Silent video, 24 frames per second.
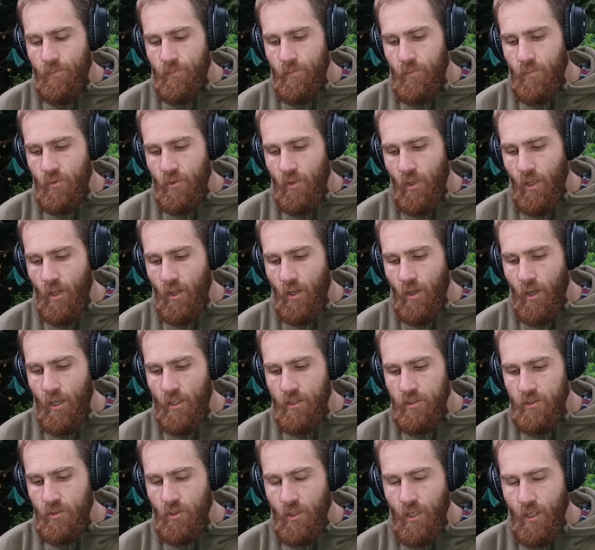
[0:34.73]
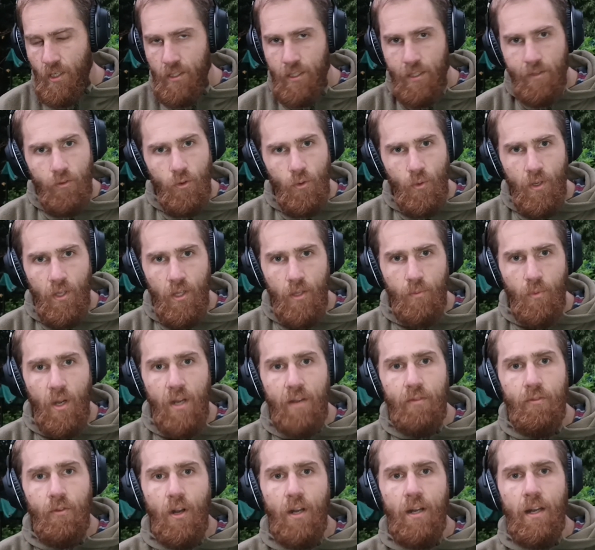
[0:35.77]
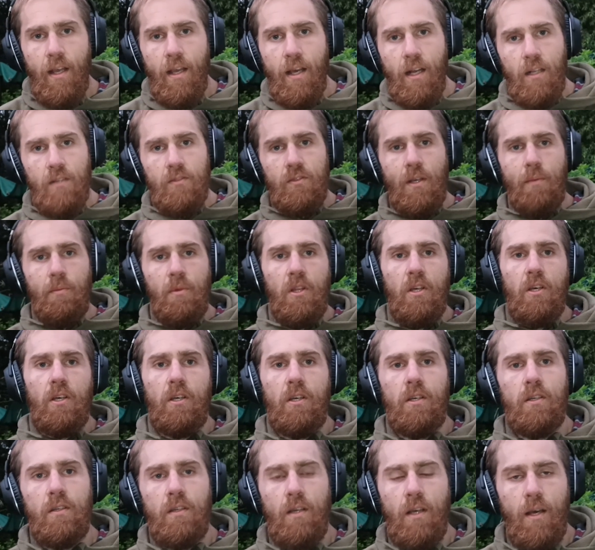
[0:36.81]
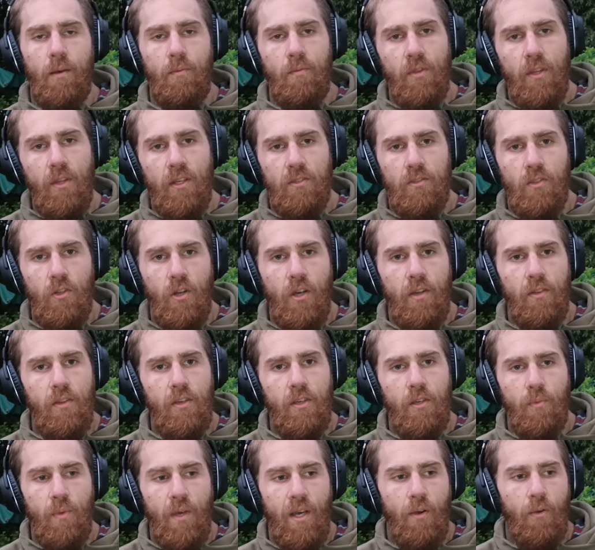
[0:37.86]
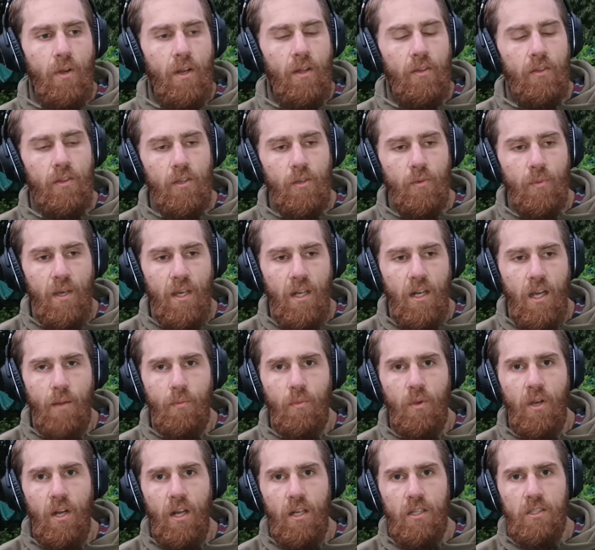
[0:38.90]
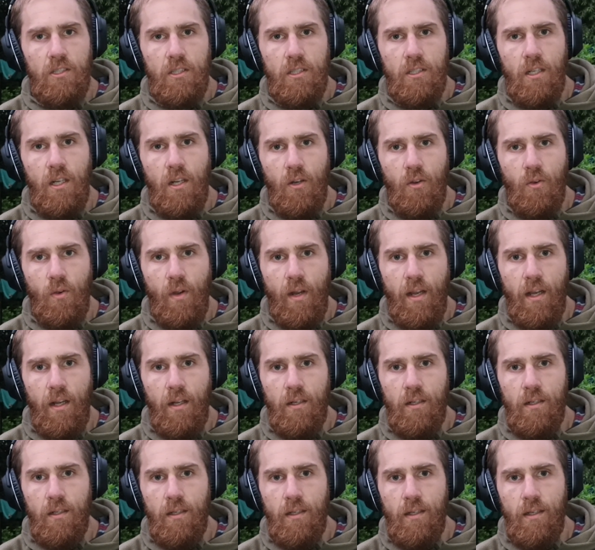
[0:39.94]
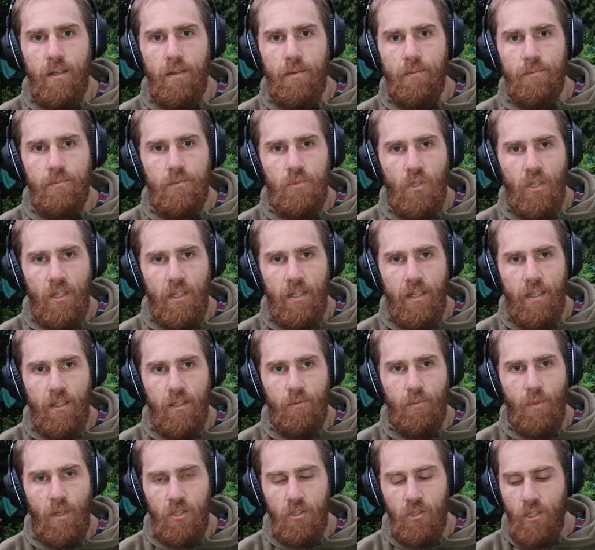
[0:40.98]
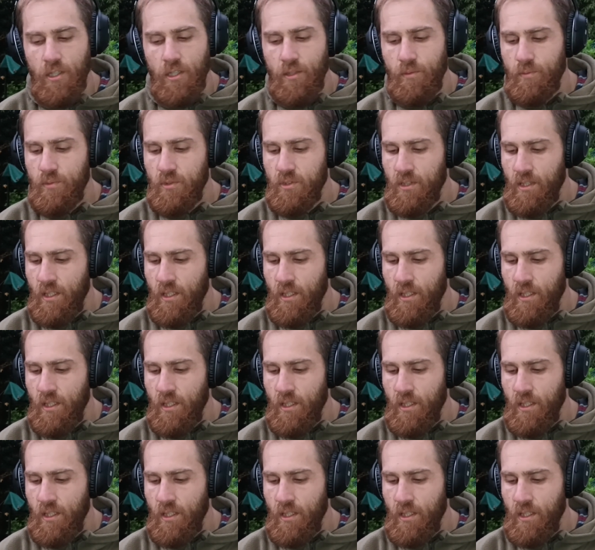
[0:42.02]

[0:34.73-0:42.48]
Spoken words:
So I just thought I'd give a really brief rundown of some of the things that I think about when I think about harm reduction around psychedelic mushrooms.